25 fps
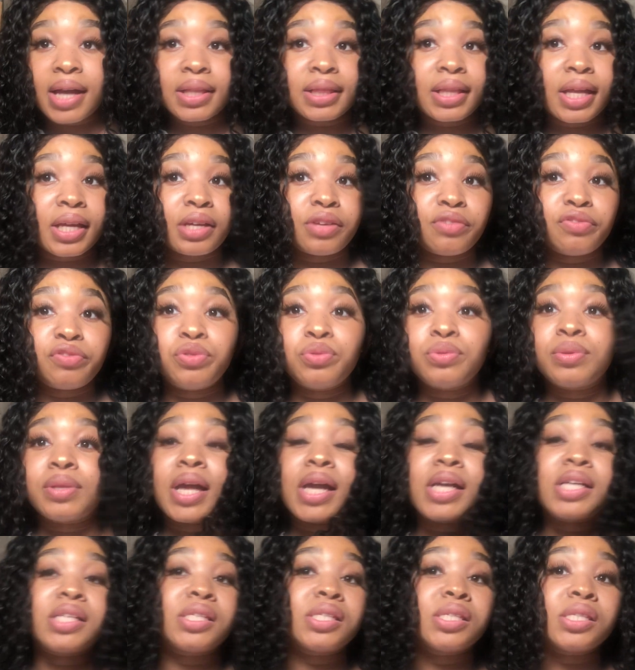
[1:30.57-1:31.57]
like if you
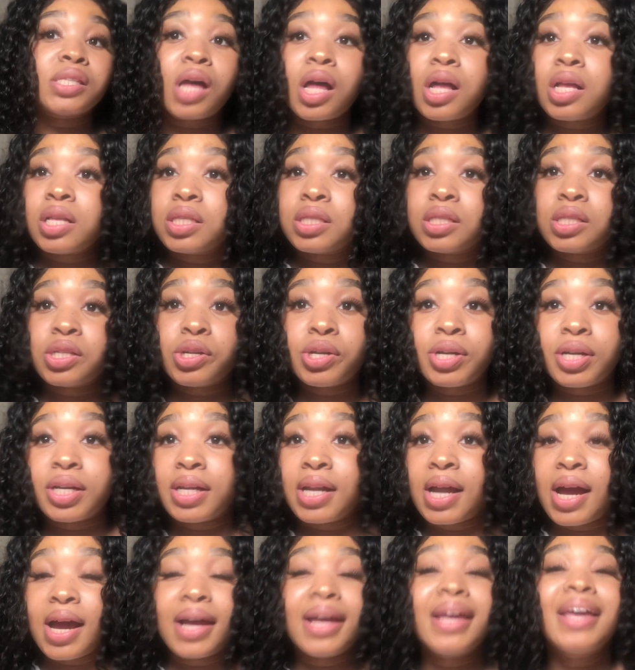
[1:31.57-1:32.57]
like salsa or
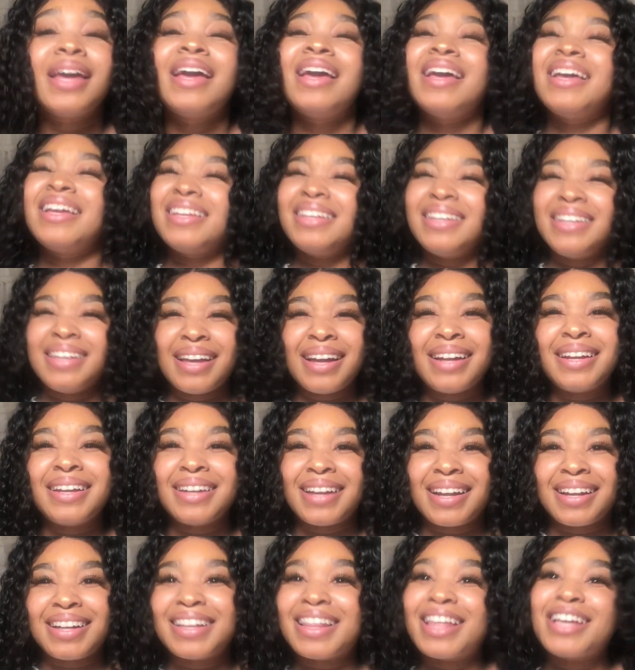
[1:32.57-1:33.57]
not, yada
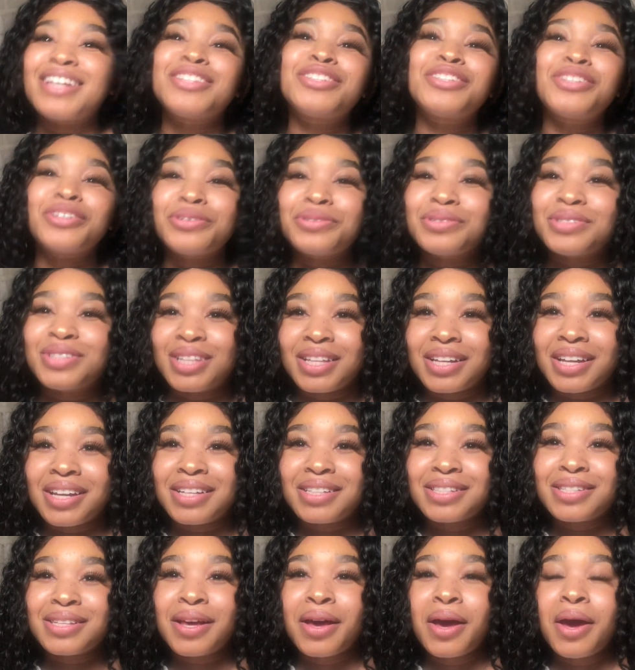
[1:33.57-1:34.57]
yada, like those
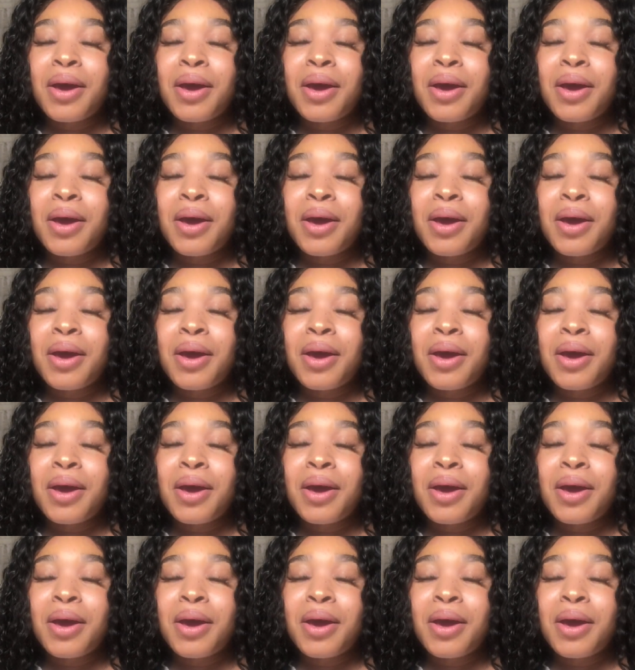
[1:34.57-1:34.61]
things.